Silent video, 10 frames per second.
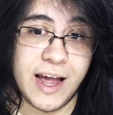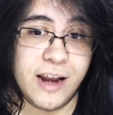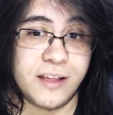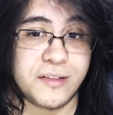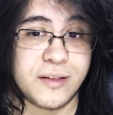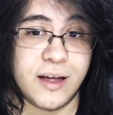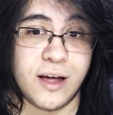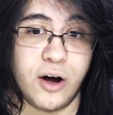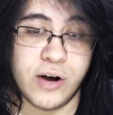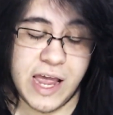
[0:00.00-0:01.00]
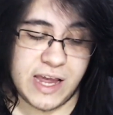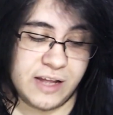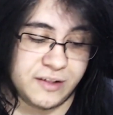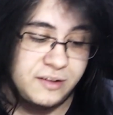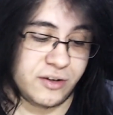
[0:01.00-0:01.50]
and it's like, okay,
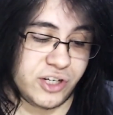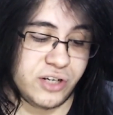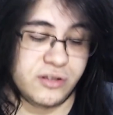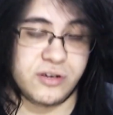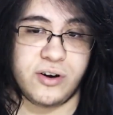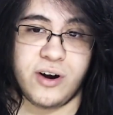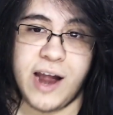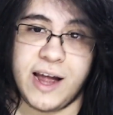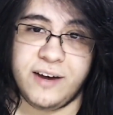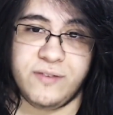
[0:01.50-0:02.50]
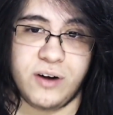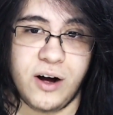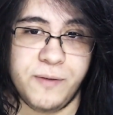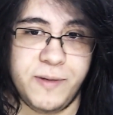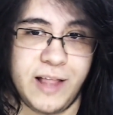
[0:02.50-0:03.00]
it's either Chilton or Hannibal,
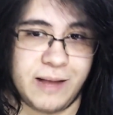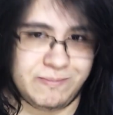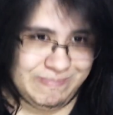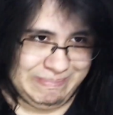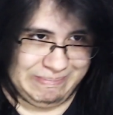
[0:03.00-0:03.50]
I would be like,